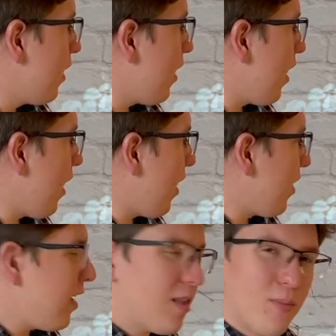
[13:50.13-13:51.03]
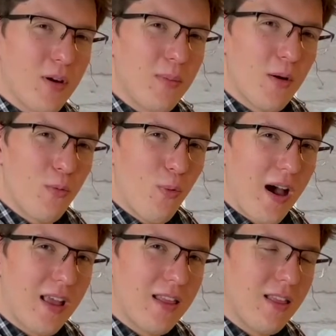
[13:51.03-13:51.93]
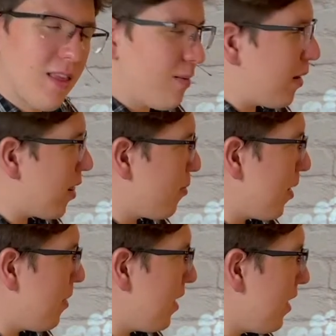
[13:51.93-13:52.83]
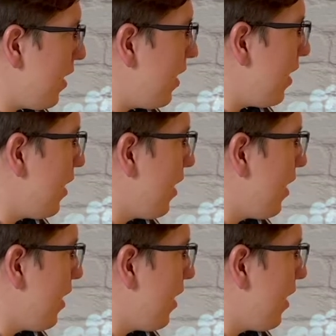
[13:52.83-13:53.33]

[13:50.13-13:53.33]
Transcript: I think it's a book about wines by the BBC.